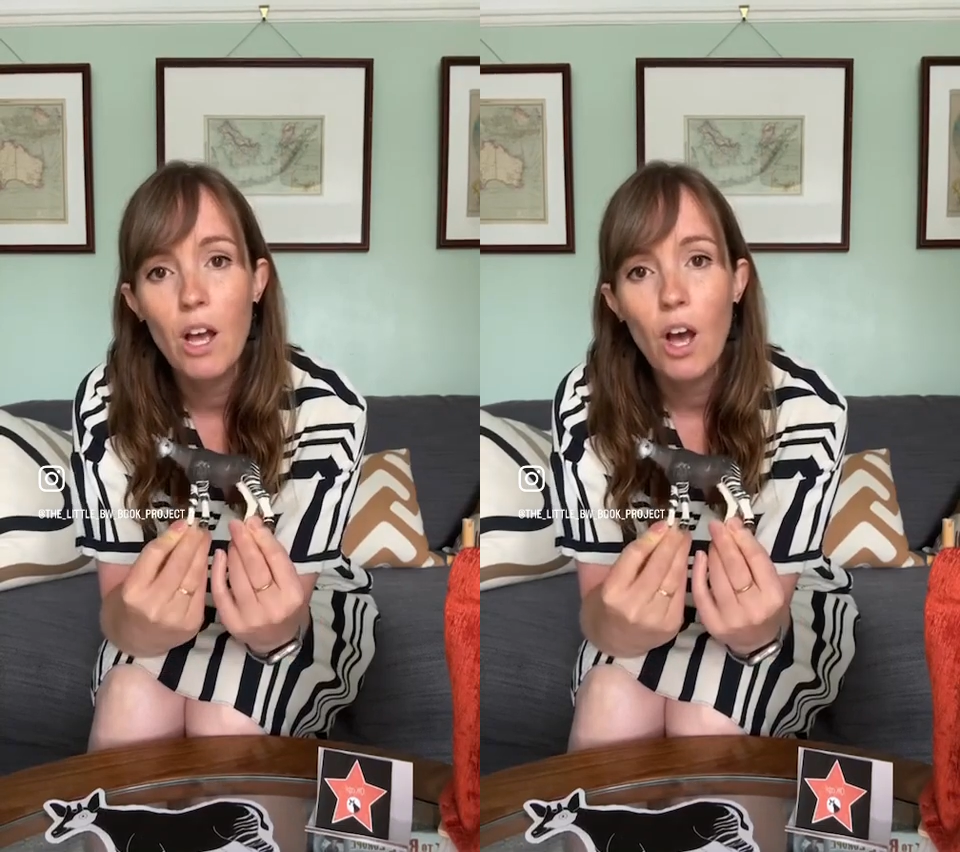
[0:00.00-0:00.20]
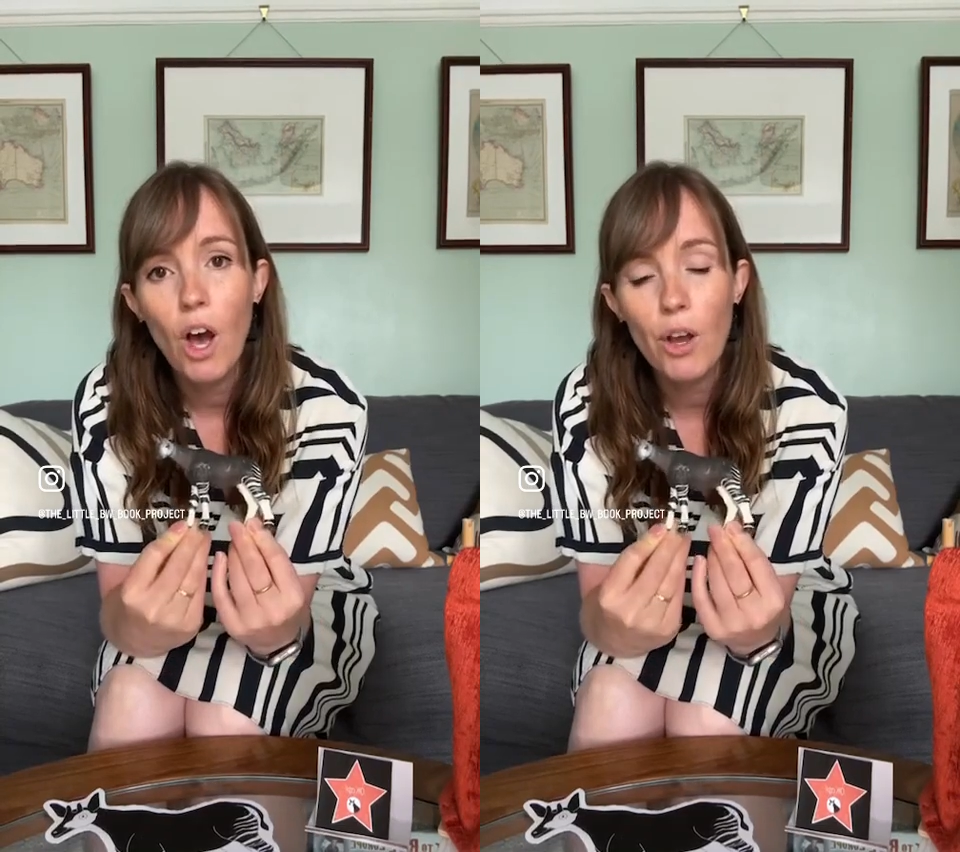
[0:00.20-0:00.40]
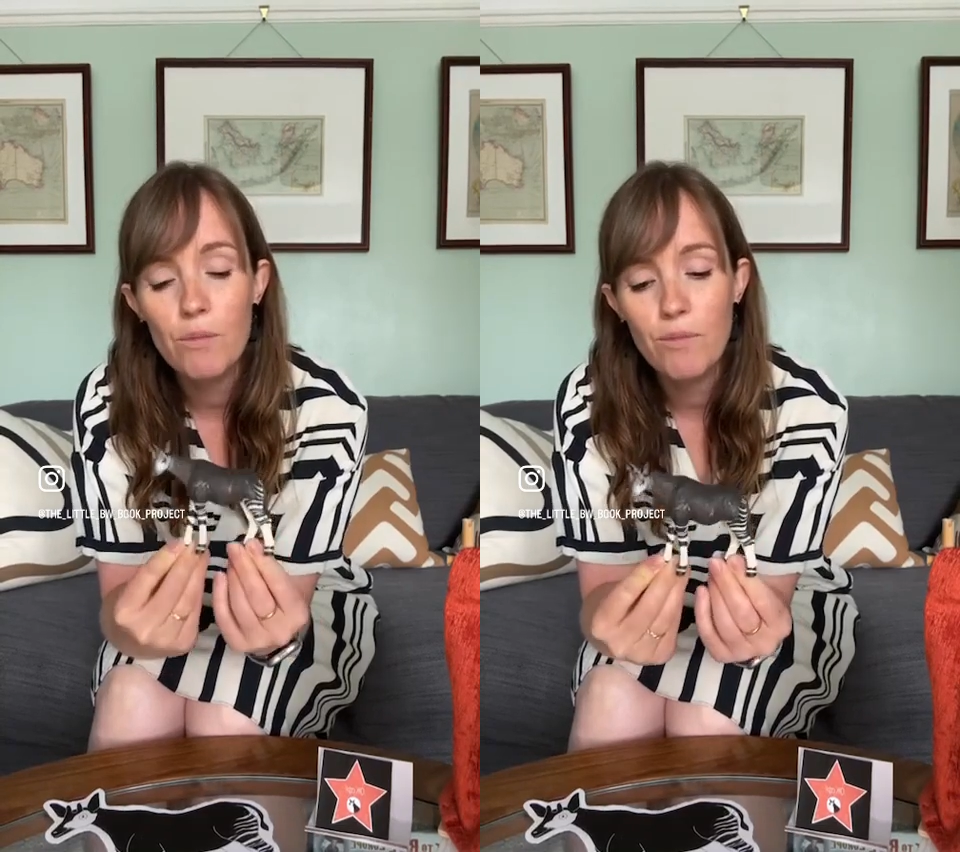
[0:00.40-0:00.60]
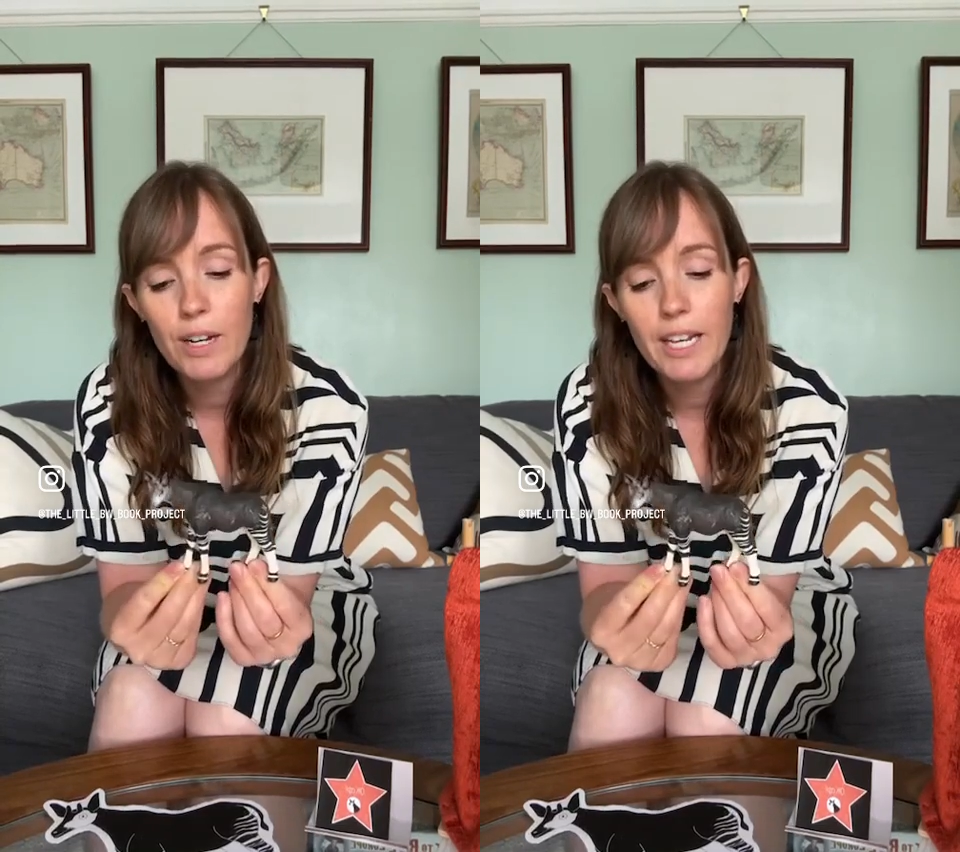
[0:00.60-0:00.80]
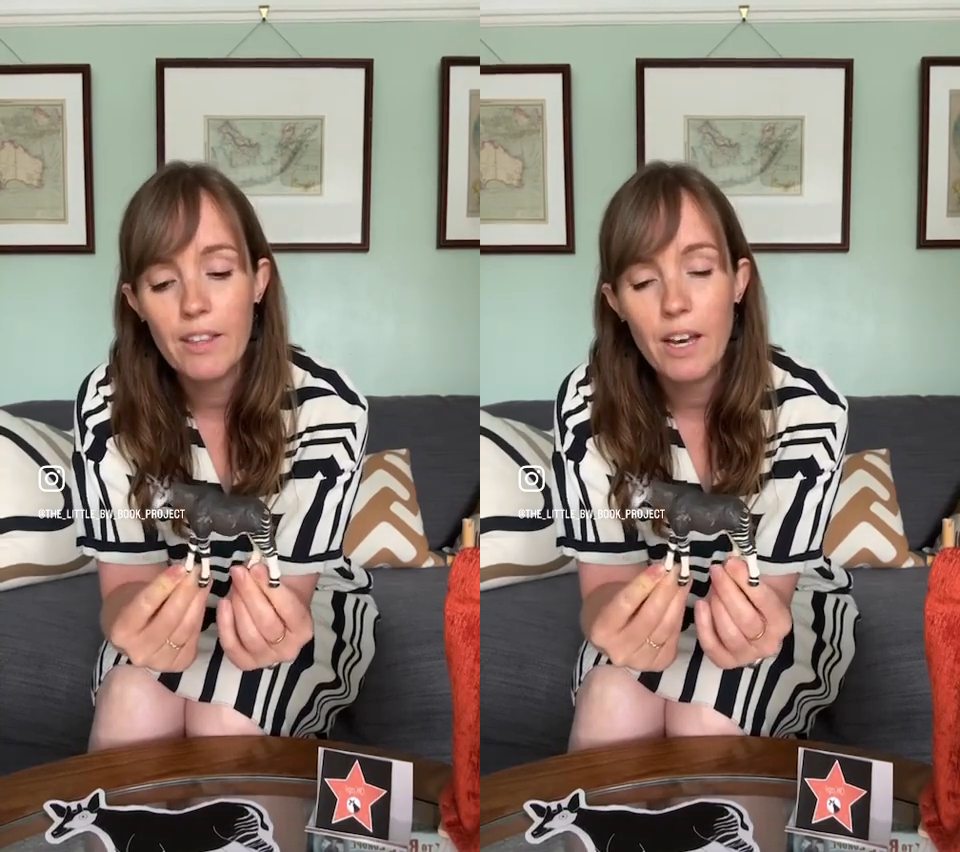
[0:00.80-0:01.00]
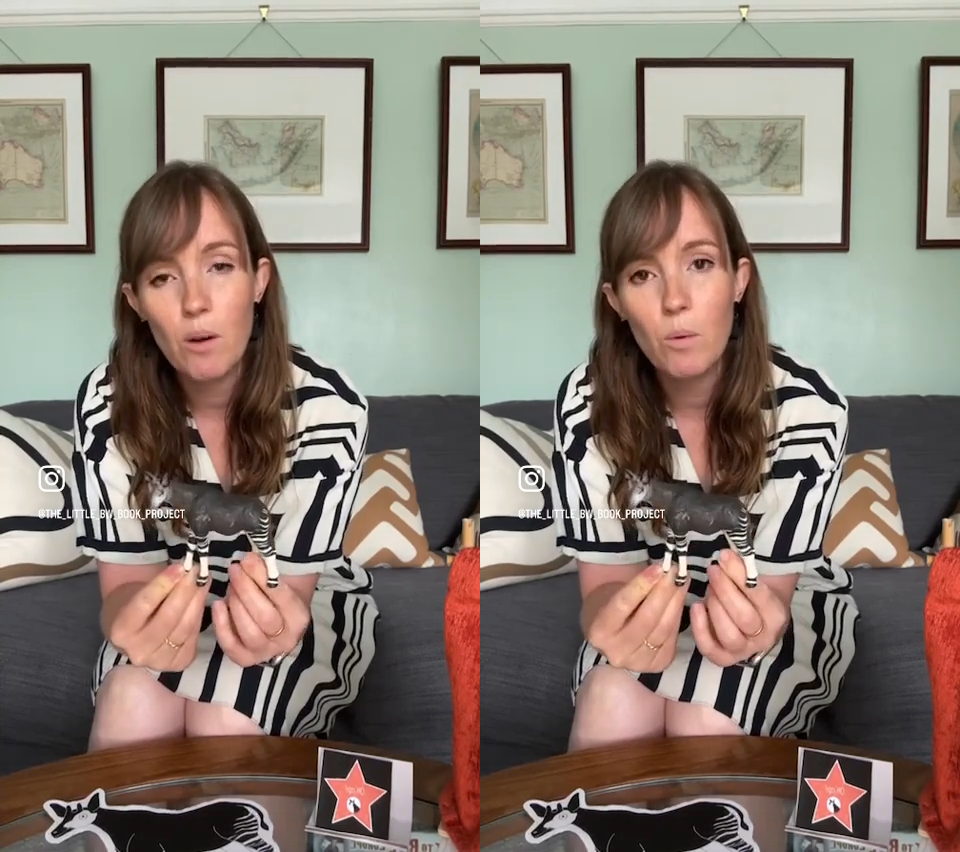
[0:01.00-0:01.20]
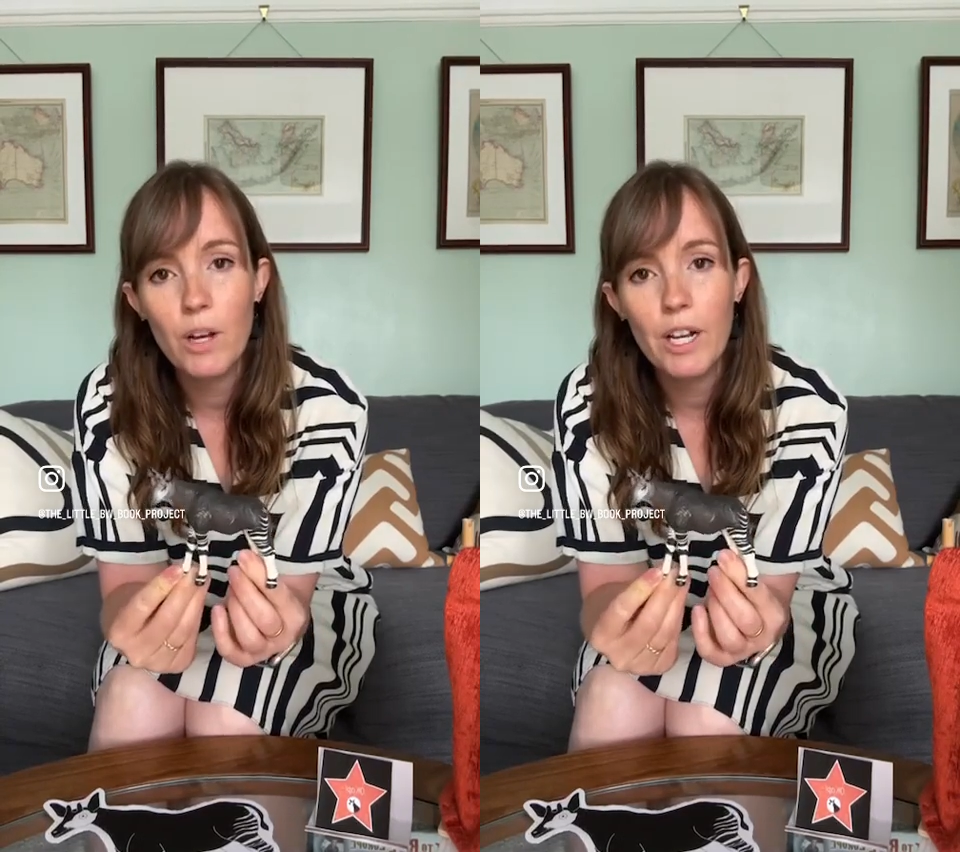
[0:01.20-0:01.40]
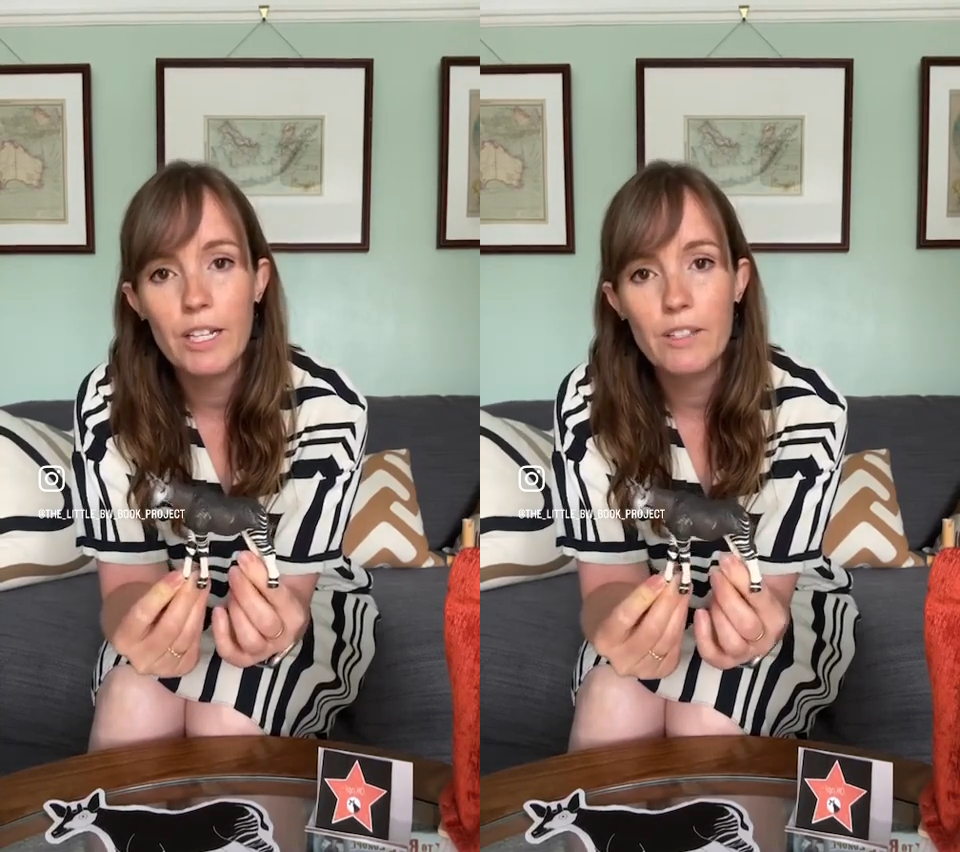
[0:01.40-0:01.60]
hopefully that work